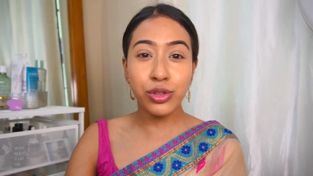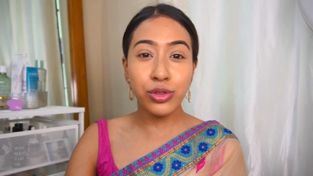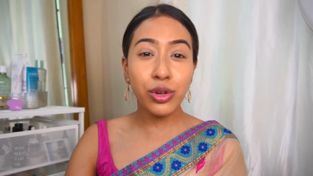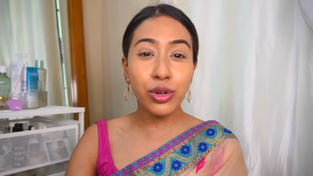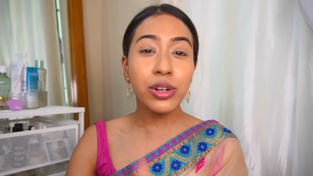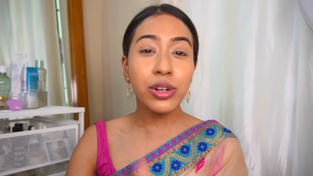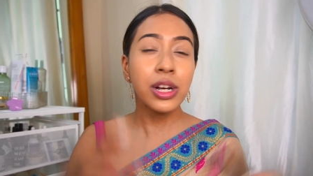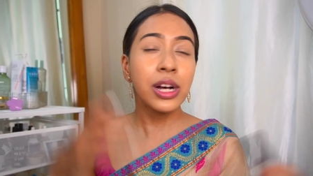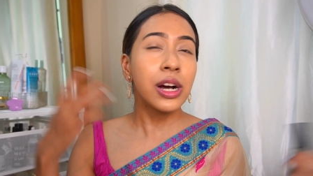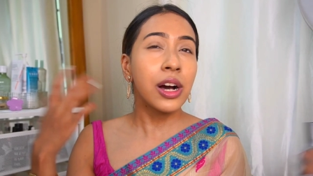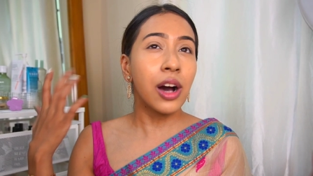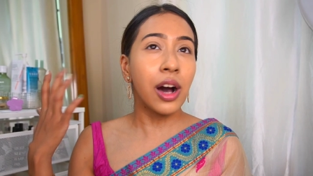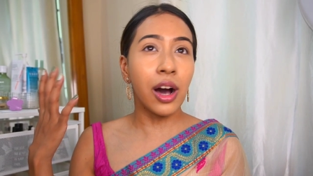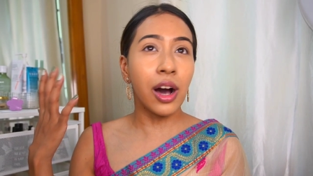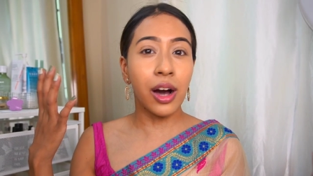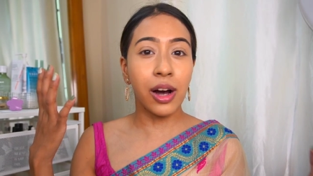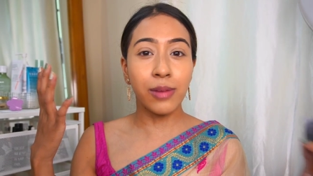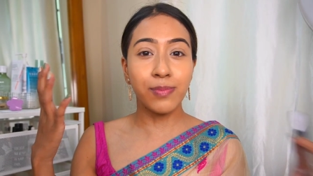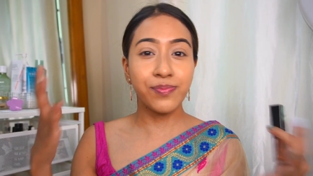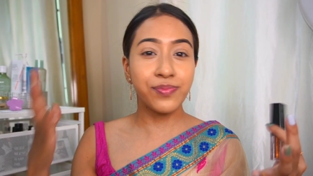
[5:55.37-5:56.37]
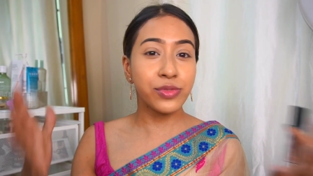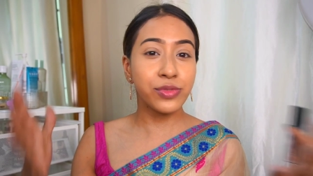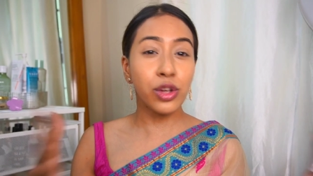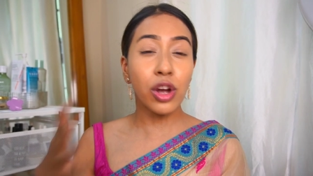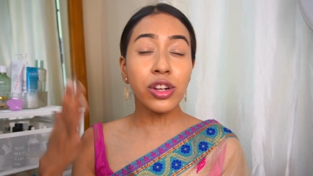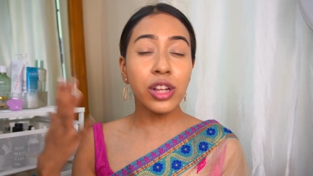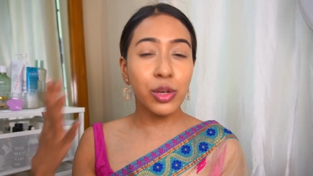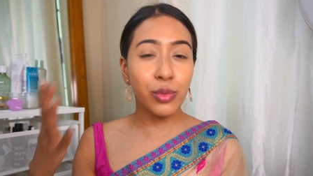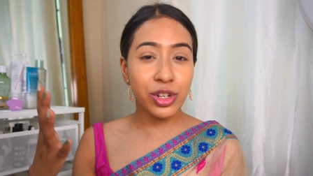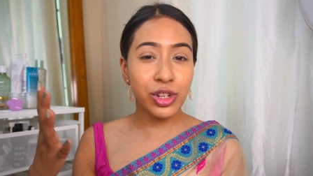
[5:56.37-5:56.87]
you know,
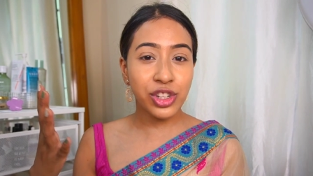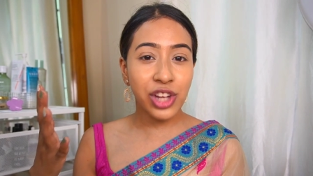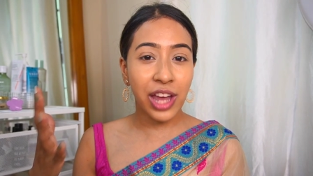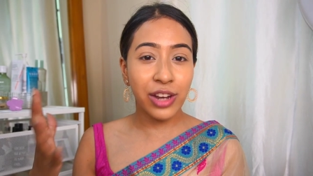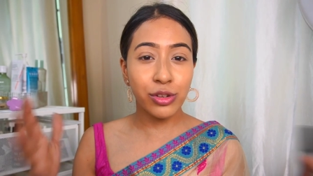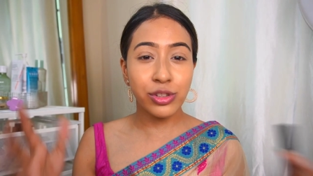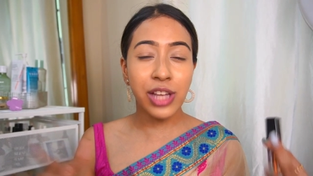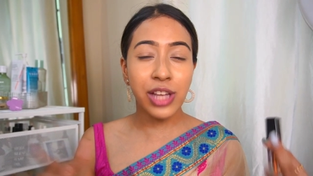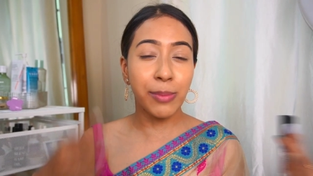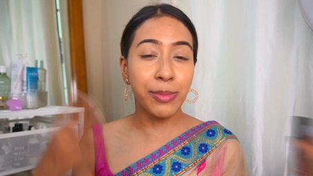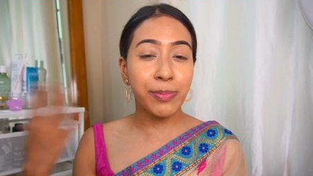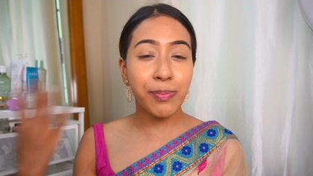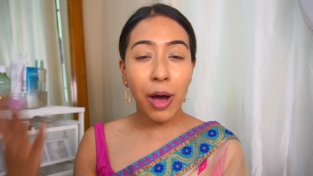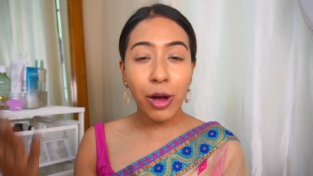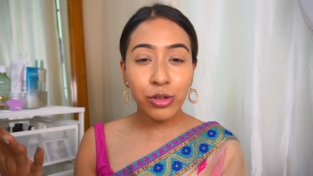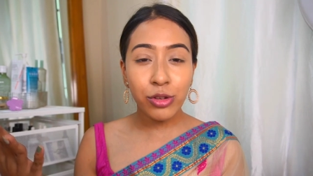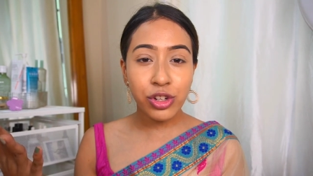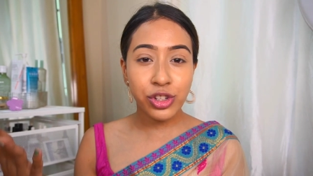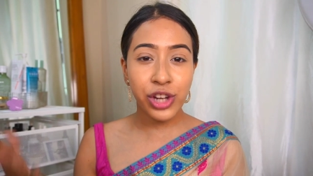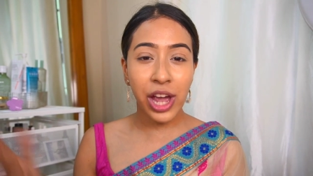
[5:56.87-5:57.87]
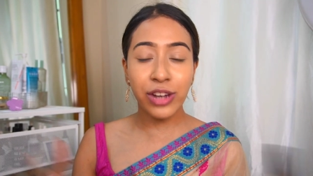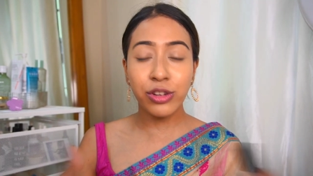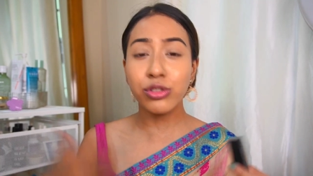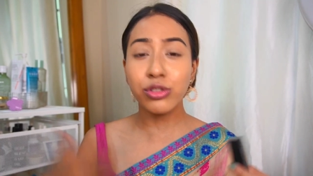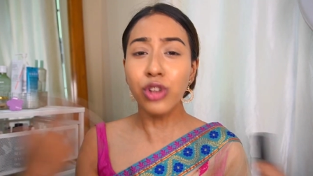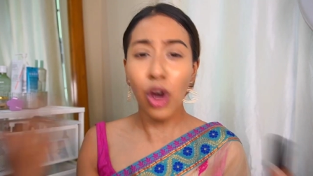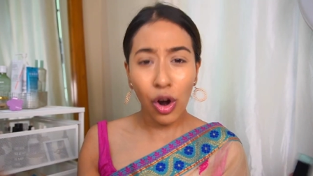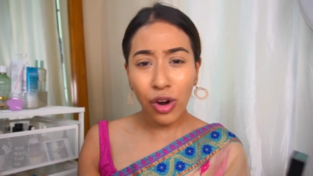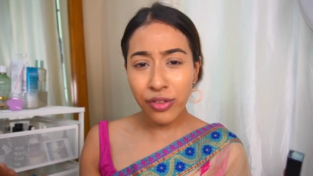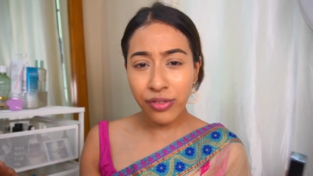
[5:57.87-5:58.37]
not liquid shadows, I mean powder
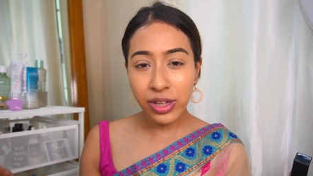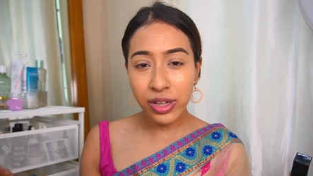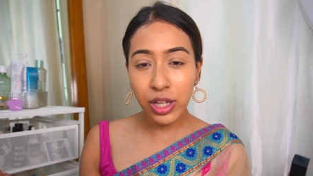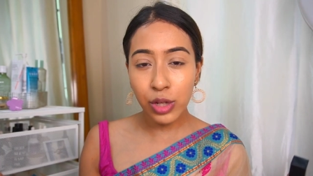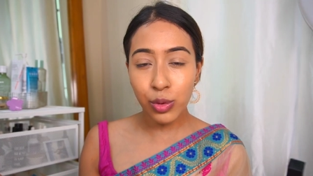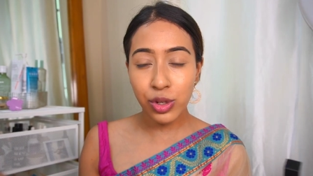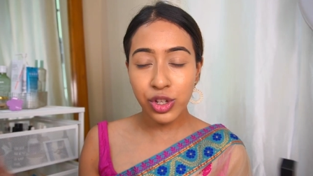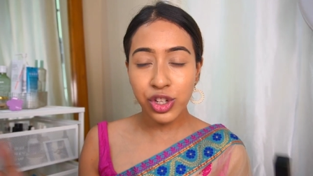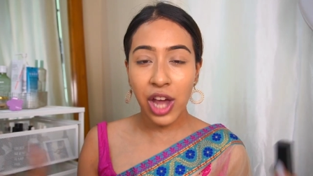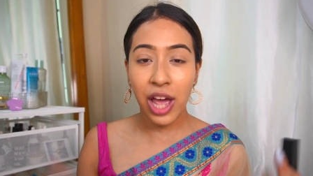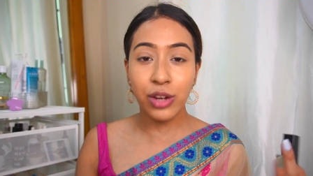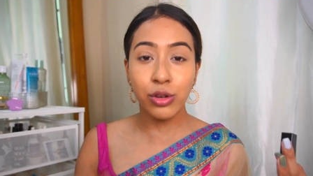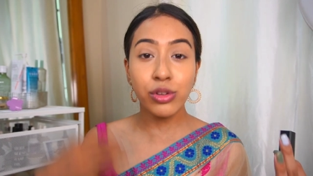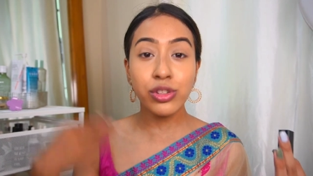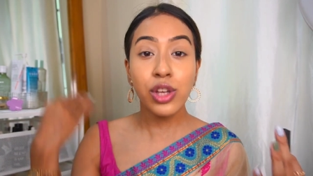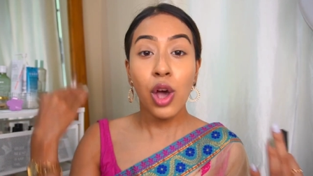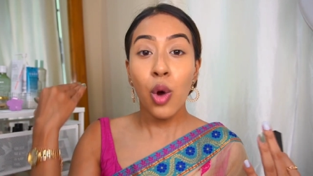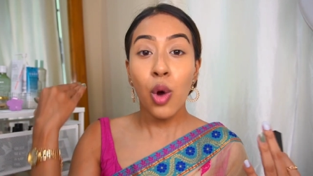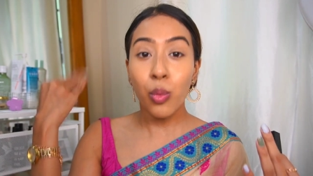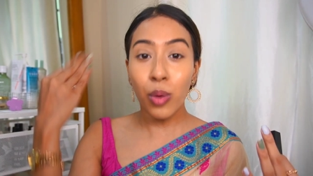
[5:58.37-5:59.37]
shadows or even liquid shadows,